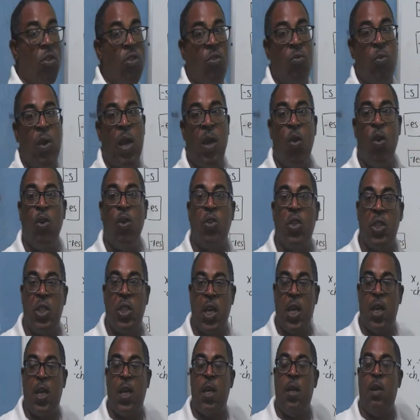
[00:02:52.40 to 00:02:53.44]
we are going to
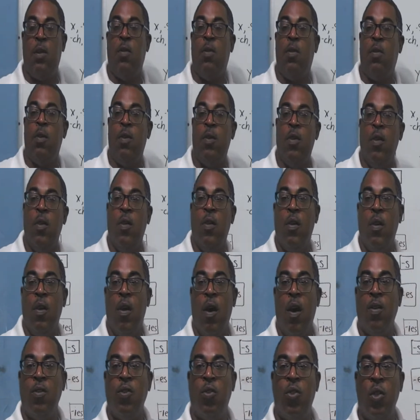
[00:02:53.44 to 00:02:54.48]
take in
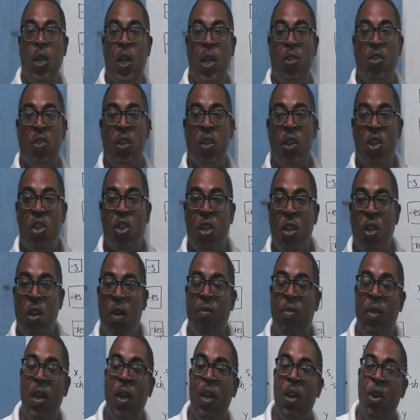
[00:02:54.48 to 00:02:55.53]
on today's edition of
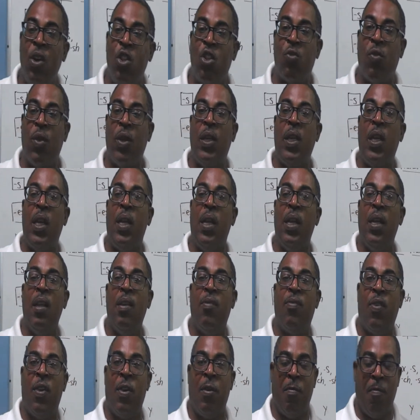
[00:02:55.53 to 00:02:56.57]
English for Daily
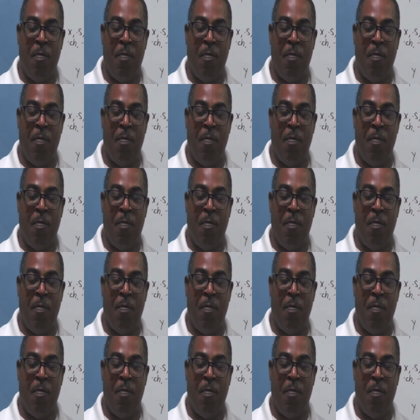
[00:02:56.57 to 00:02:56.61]
Living.